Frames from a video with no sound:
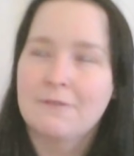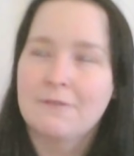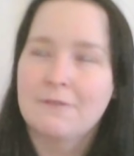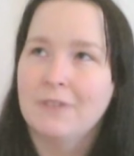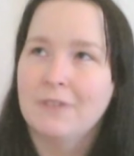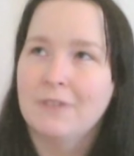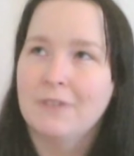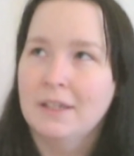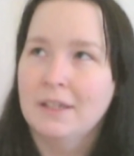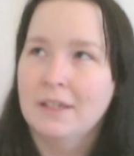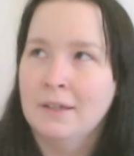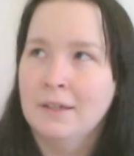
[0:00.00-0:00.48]

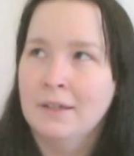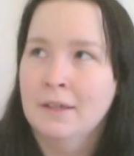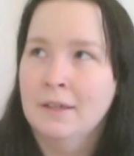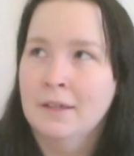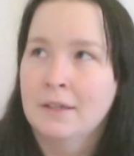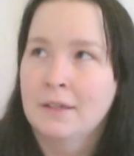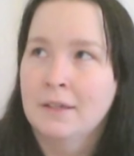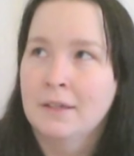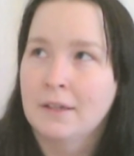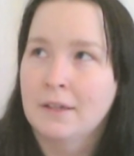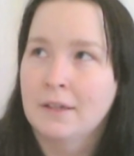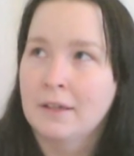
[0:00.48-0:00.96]
thing,
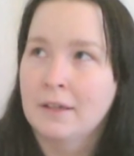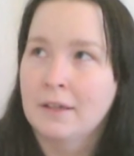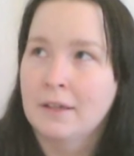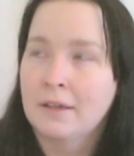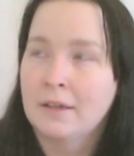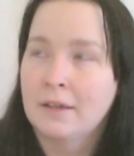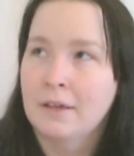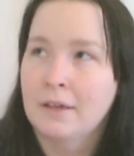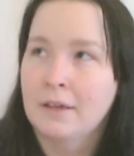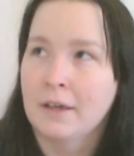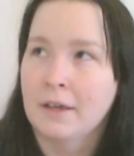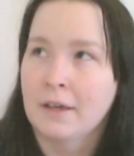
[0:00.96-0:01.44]

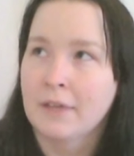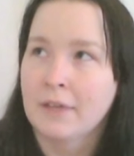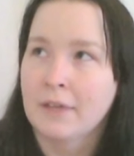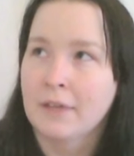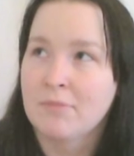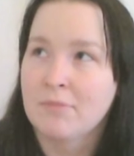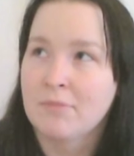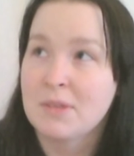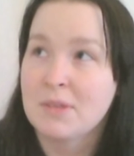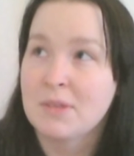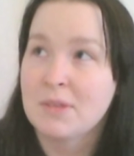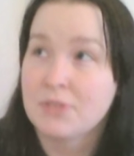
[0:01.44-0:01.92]
I
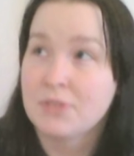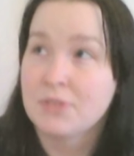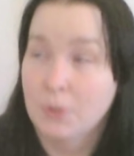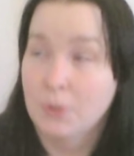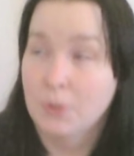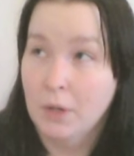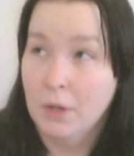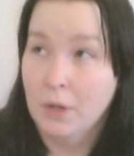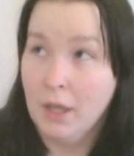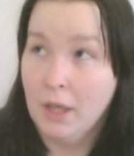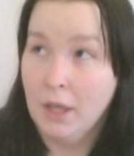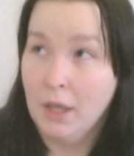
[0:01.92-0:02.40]
have been
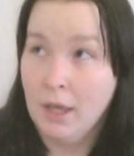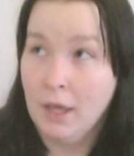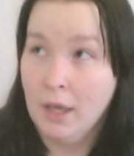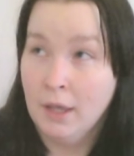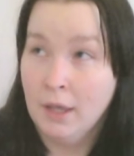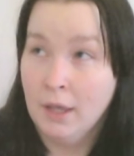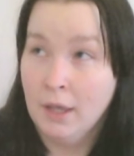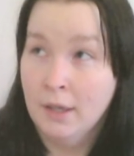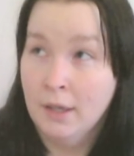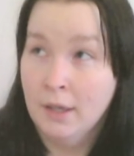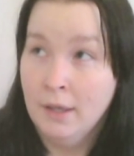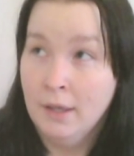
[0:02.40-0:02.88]
talking